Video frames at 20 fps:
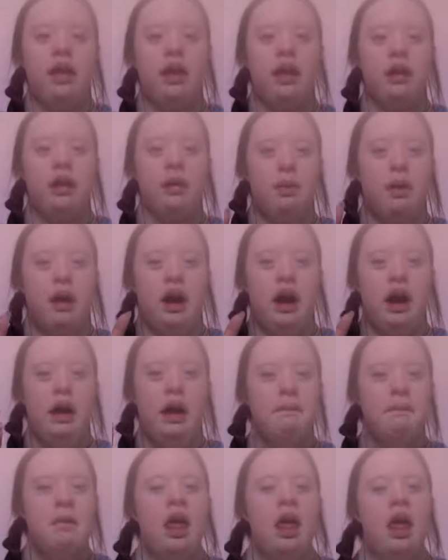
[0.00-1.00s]
to say
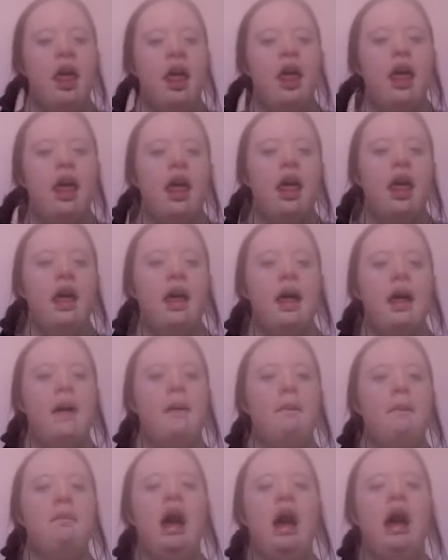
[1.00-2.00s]
goodbye,
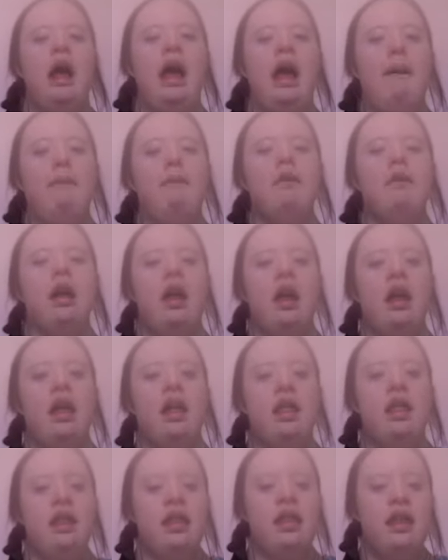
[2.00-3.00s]
but I am going to